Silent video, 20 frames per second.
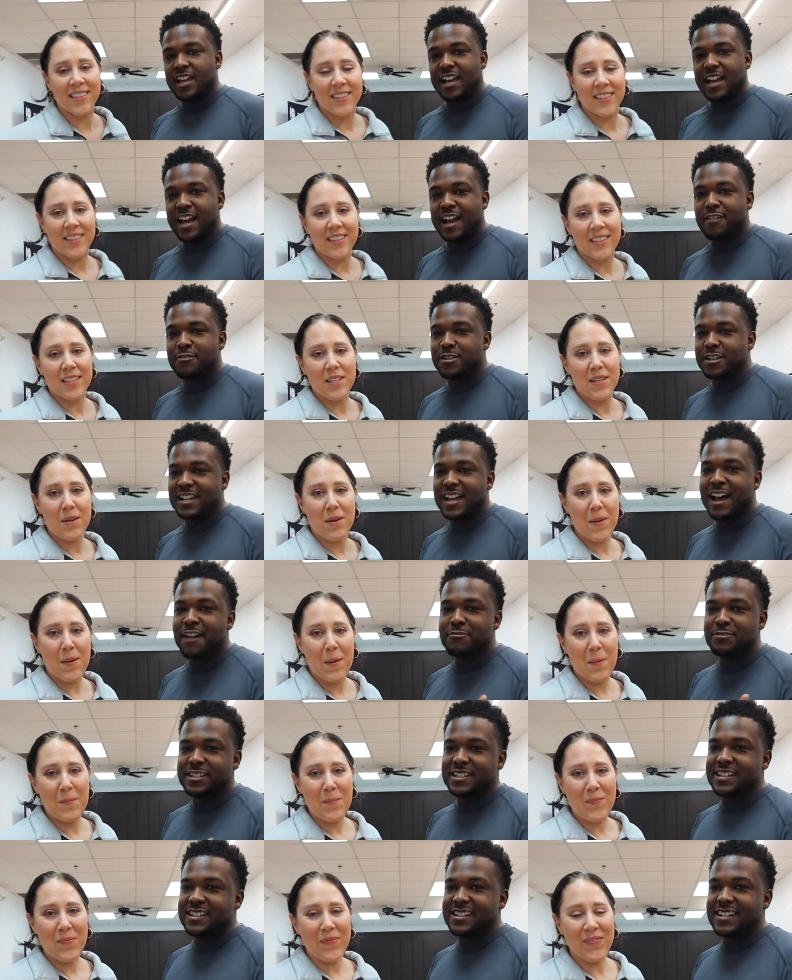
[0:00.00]
Speaker 1: I would, I would
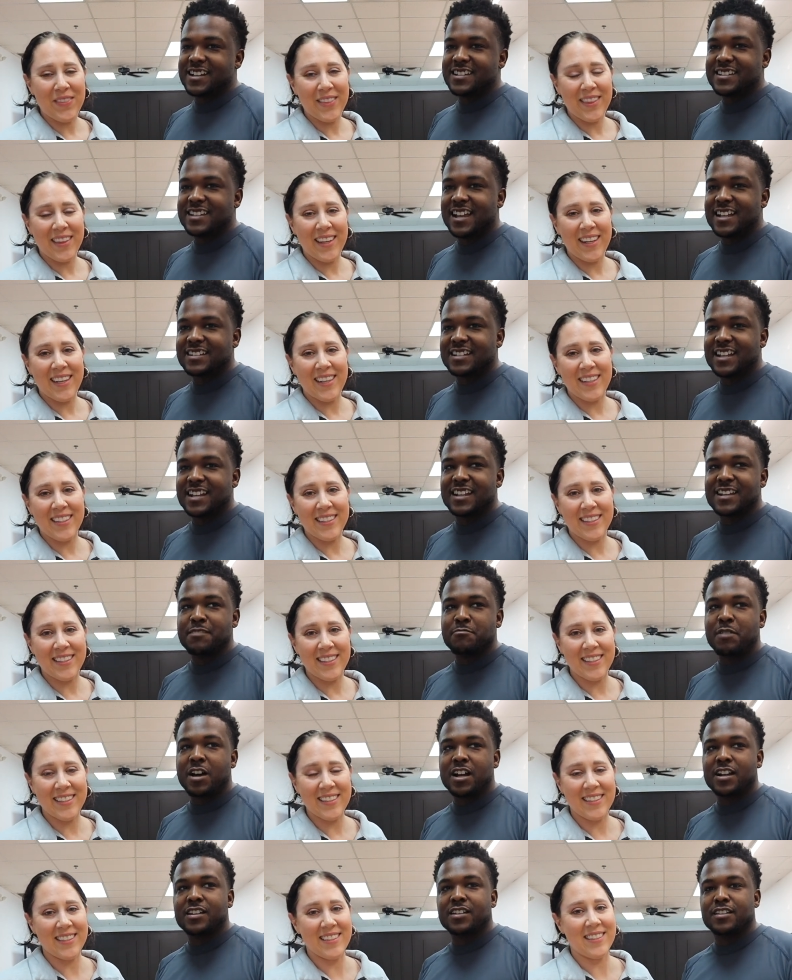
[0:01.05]
suggest that to
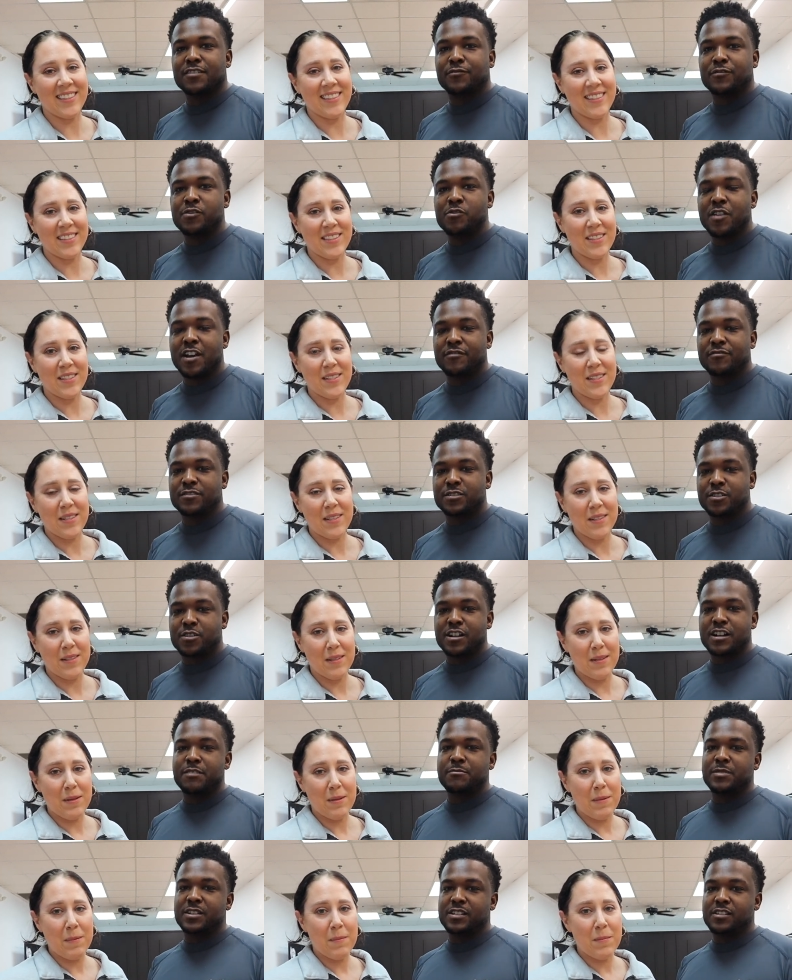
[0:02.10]
anybody if you have a
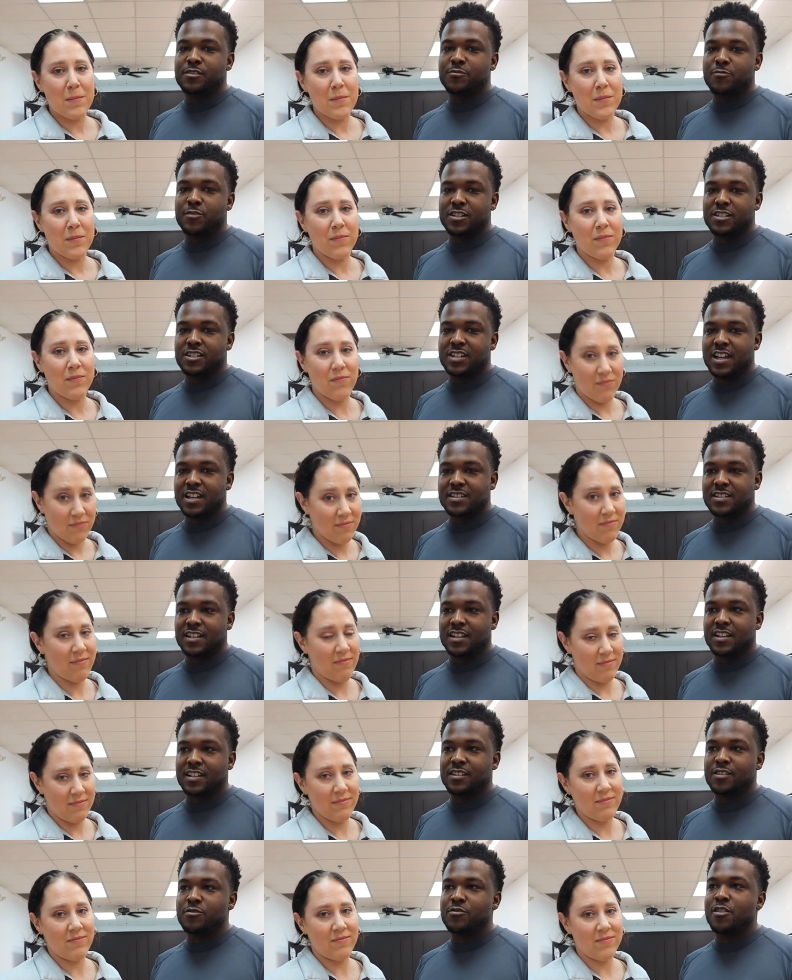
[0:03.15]
dream and you want to chase it
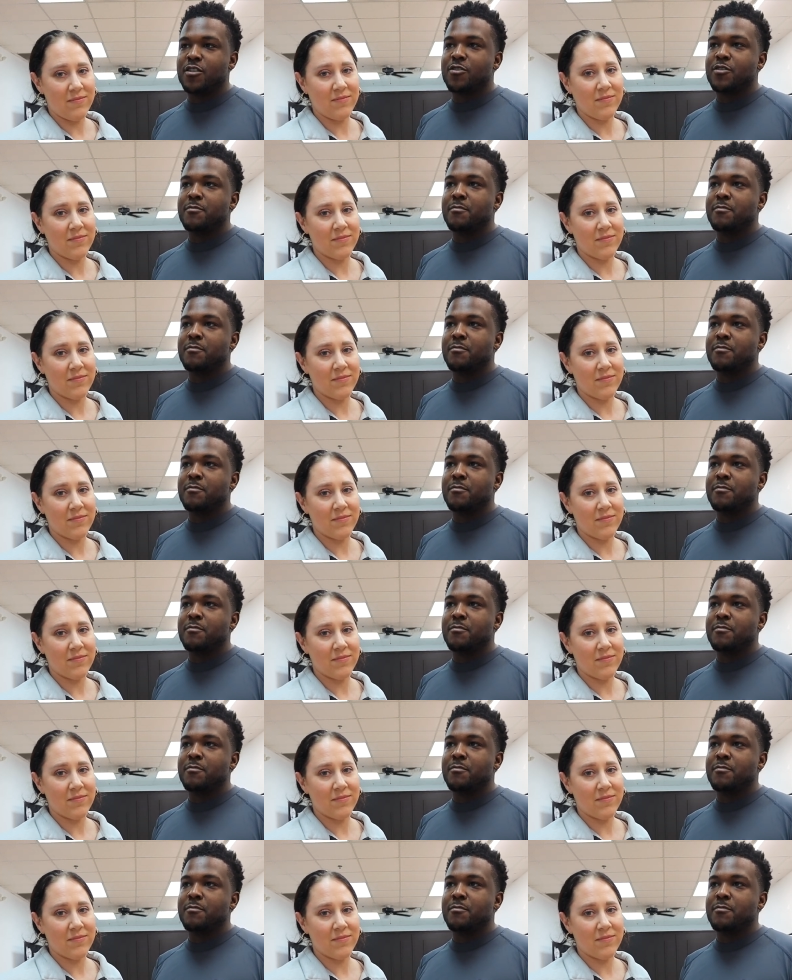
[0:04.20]
and you know